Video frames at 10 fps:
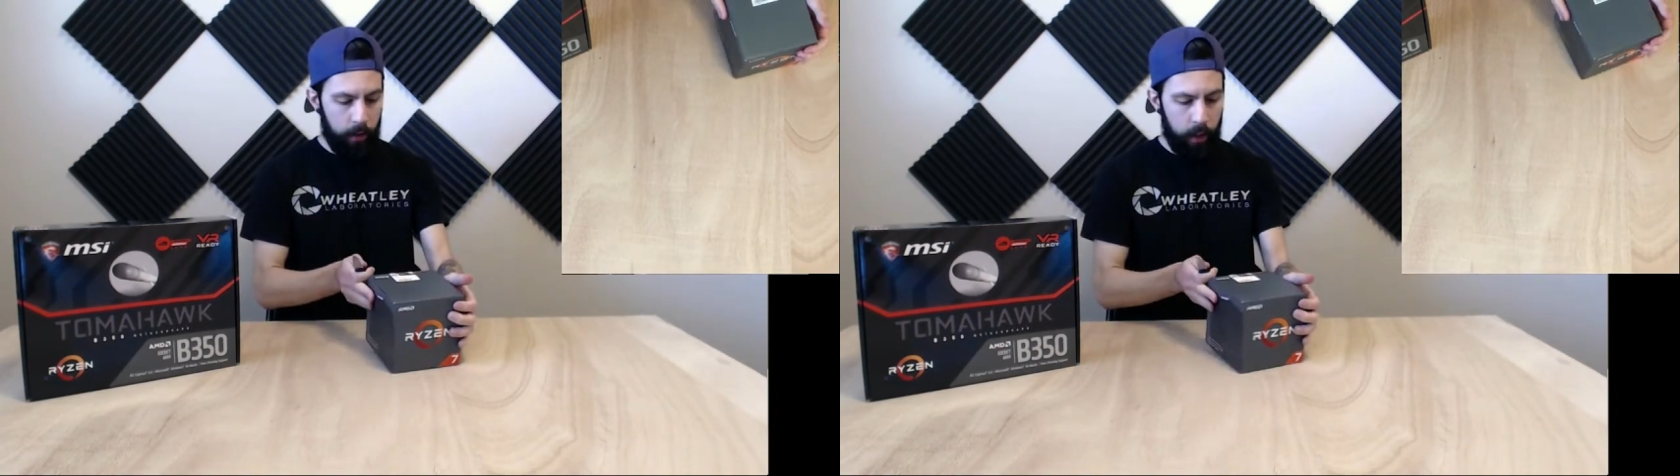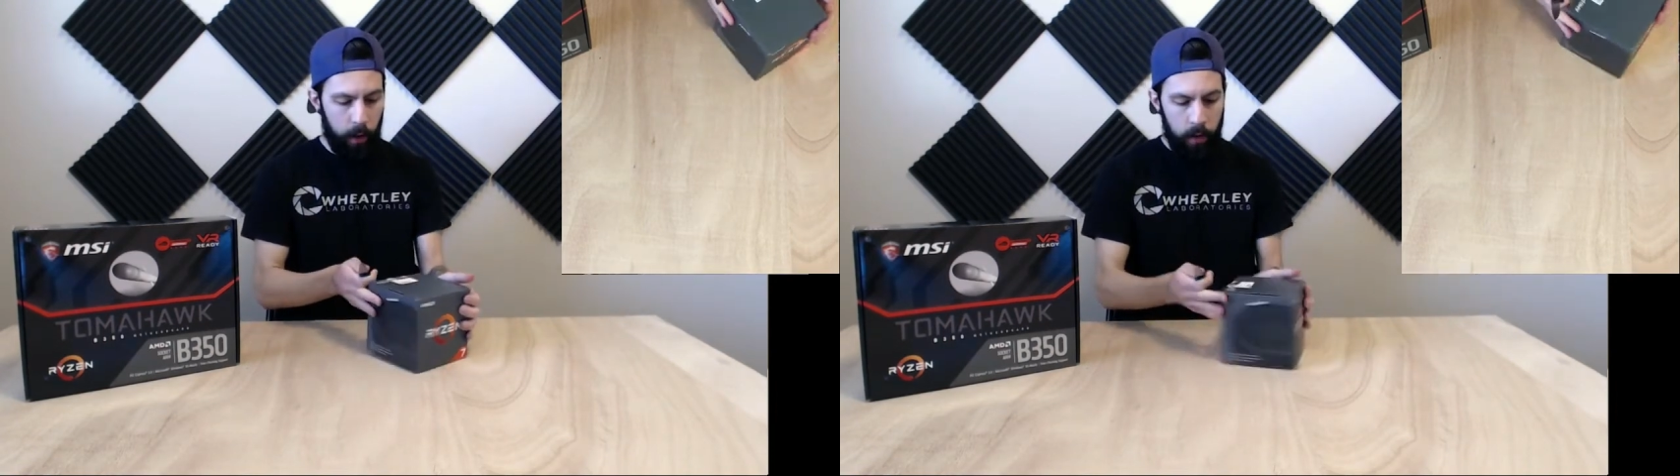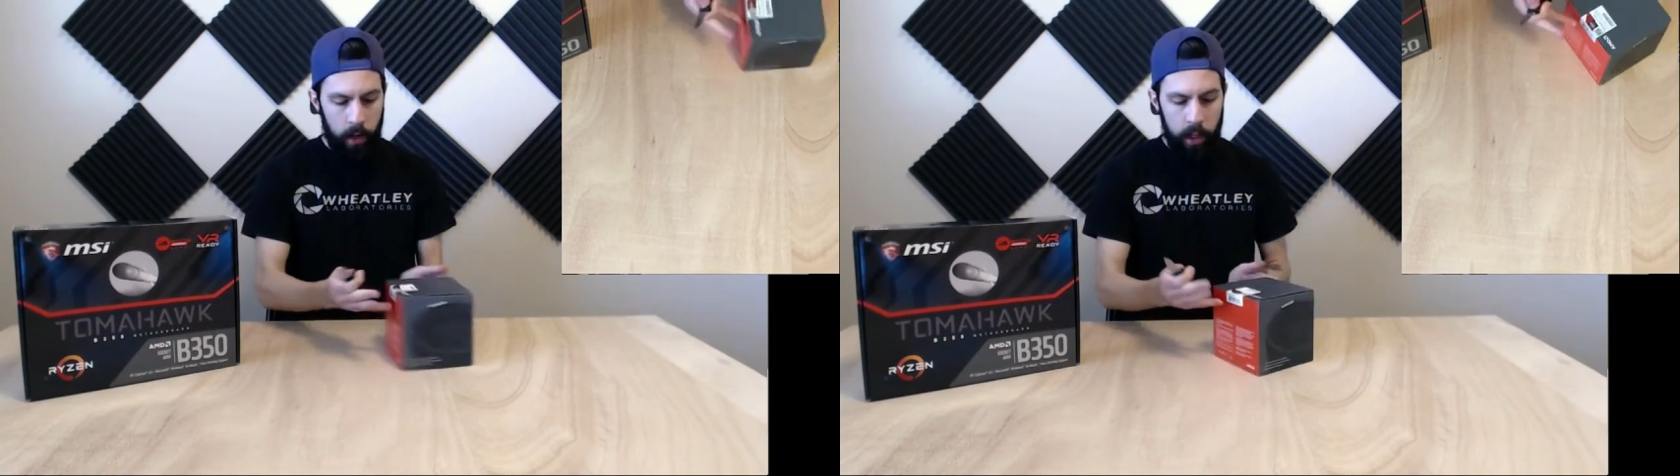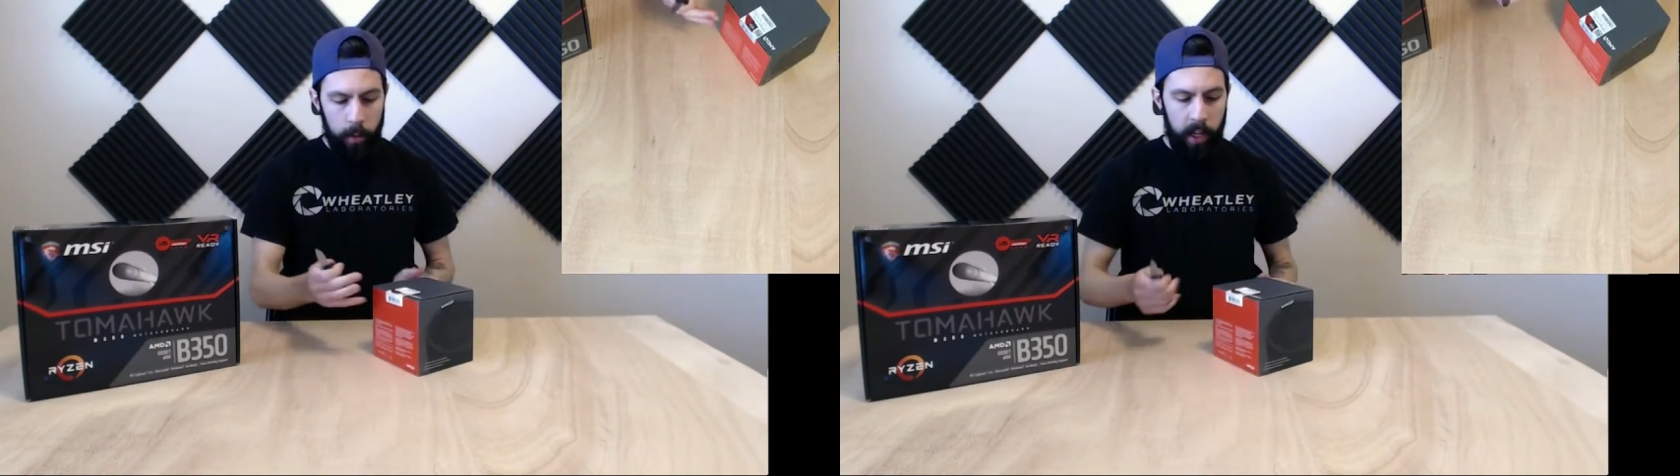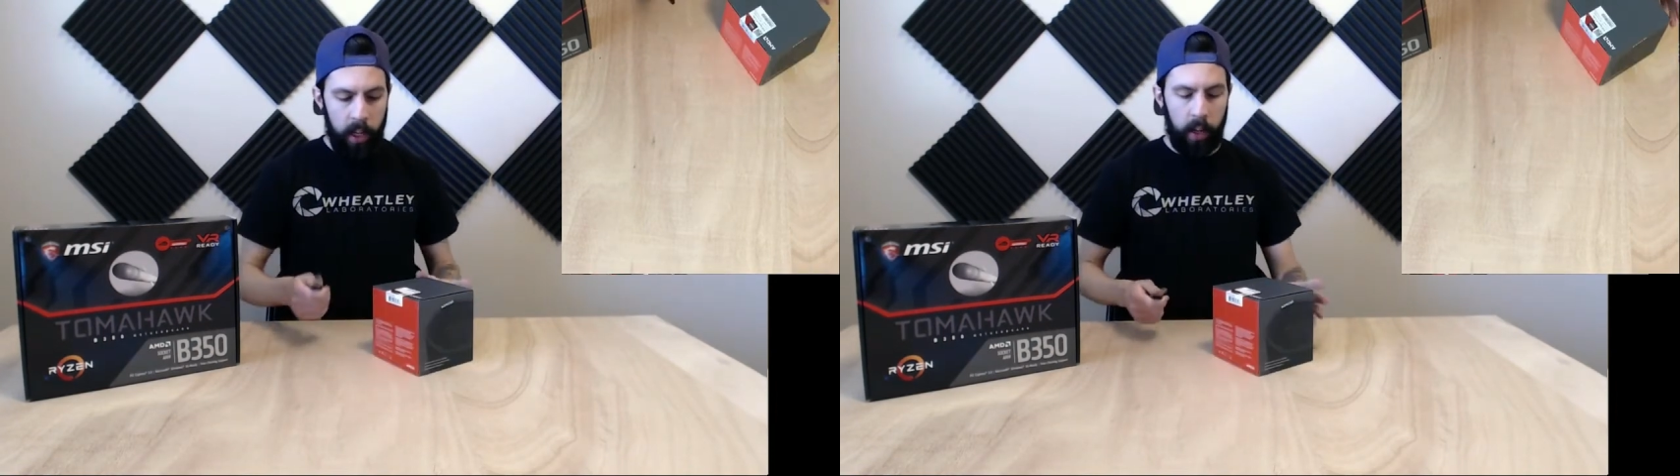So
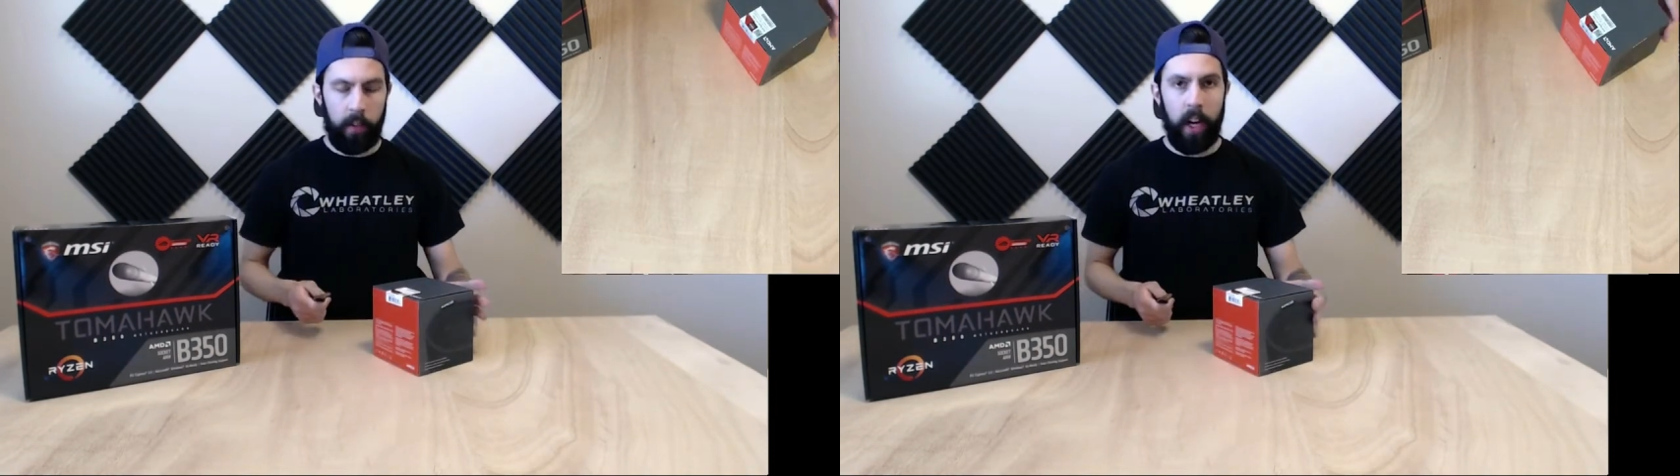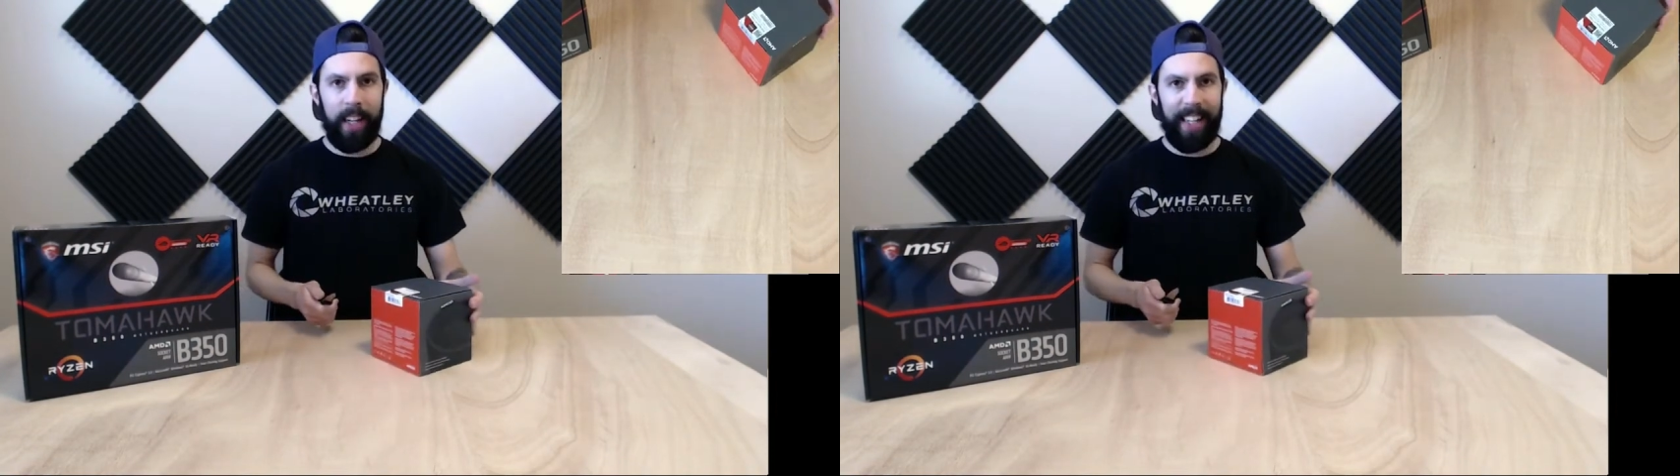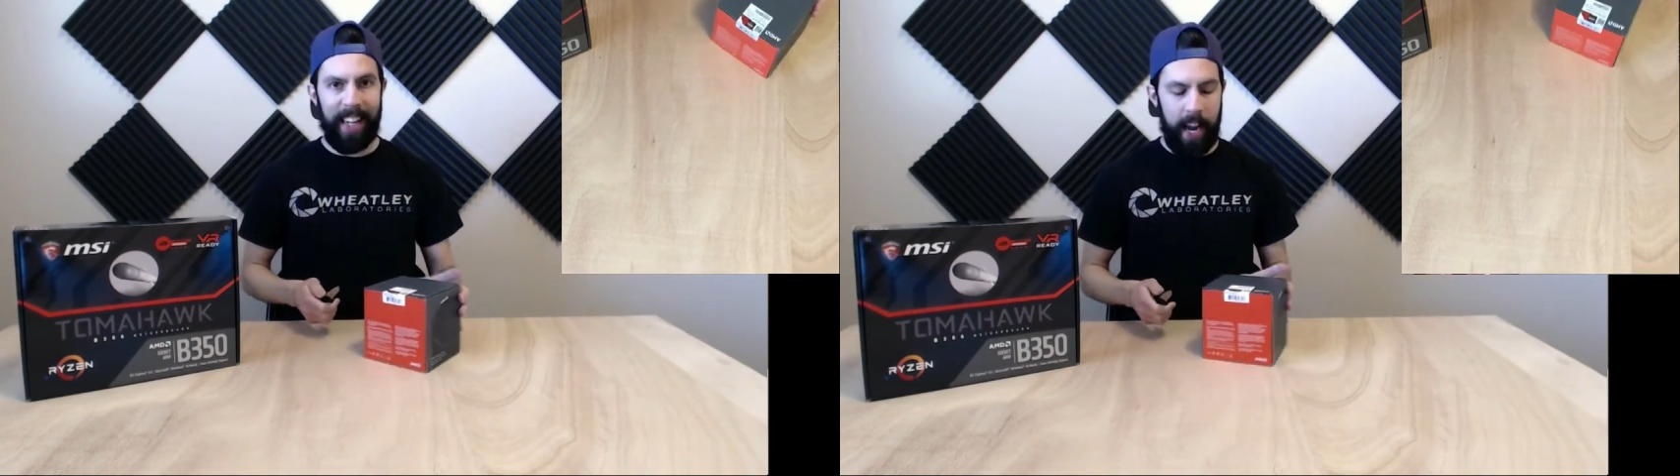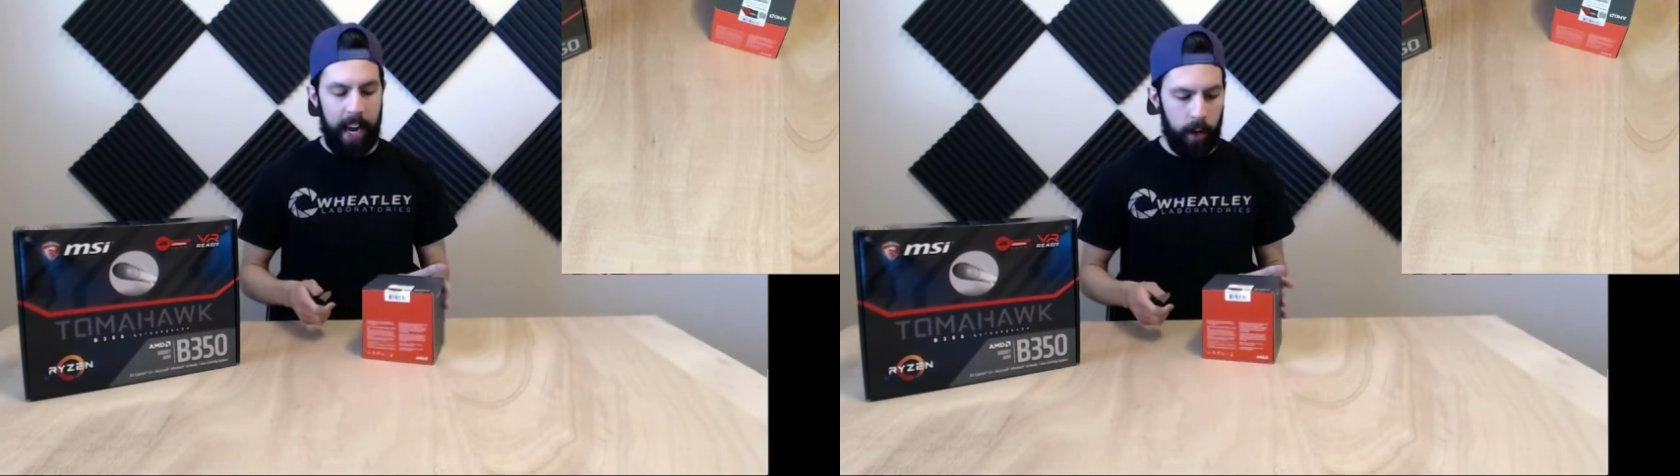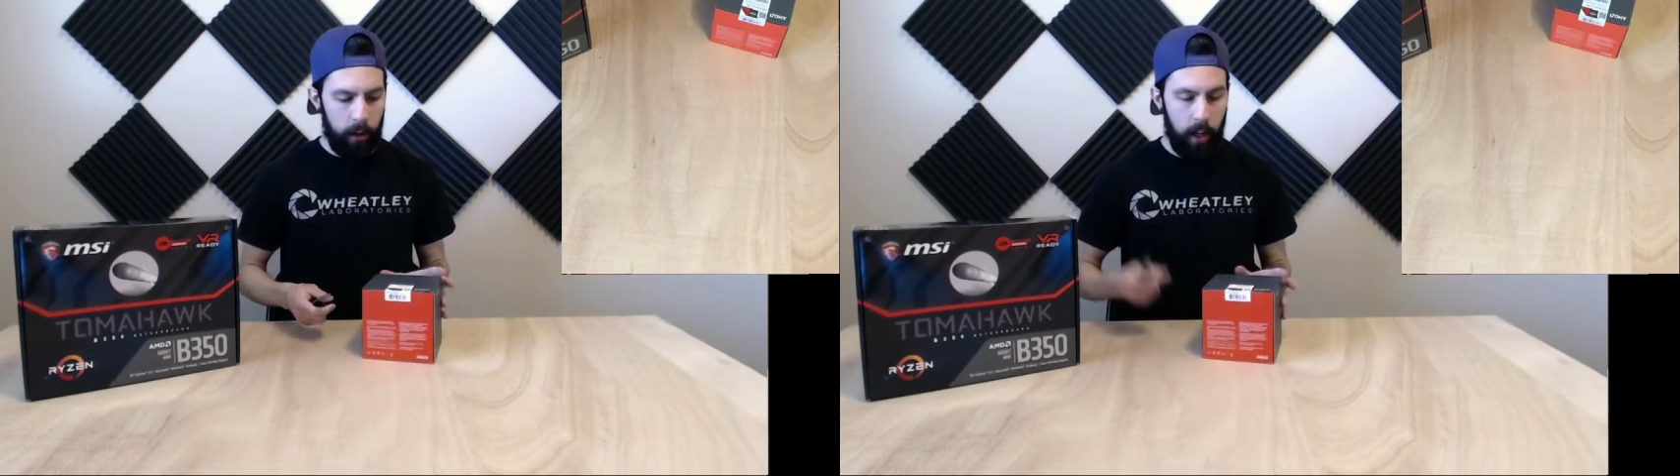speaking of cutting it
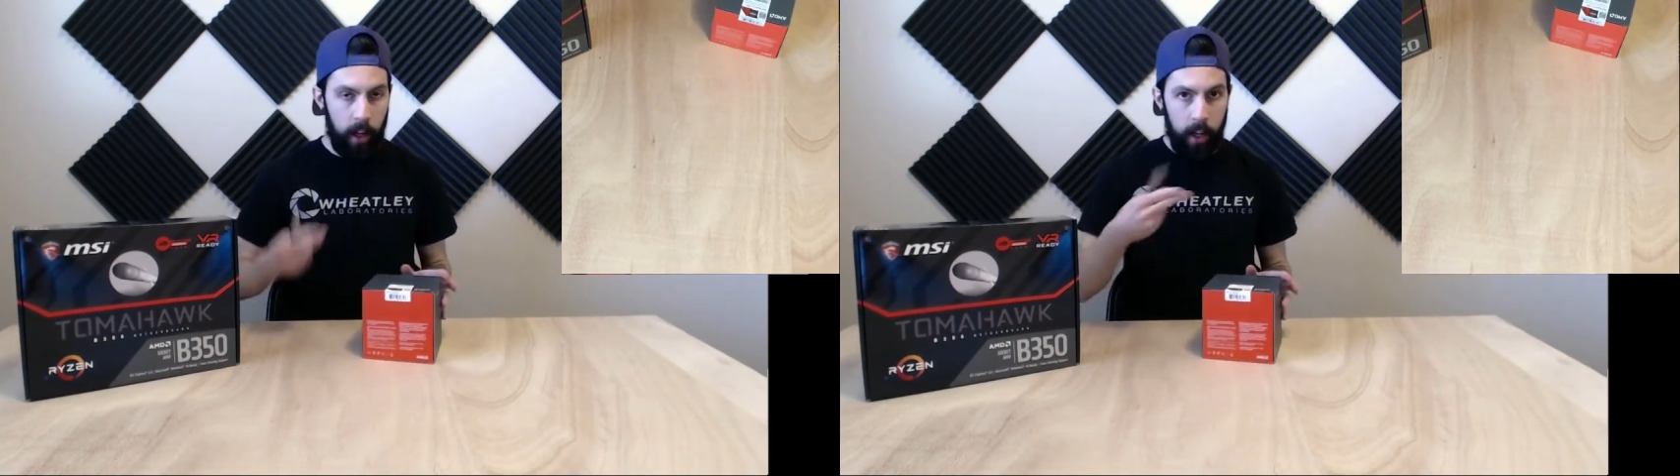out,